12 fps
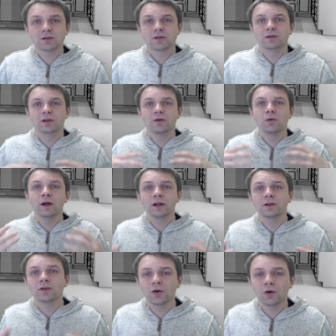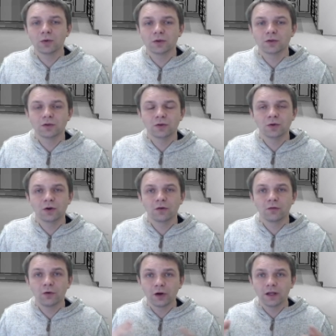So if they wanted to go to a
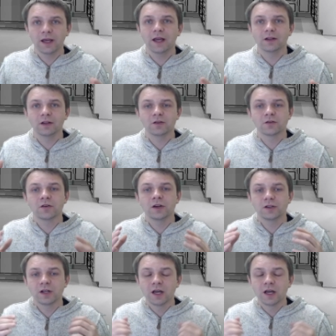48-inch fridge,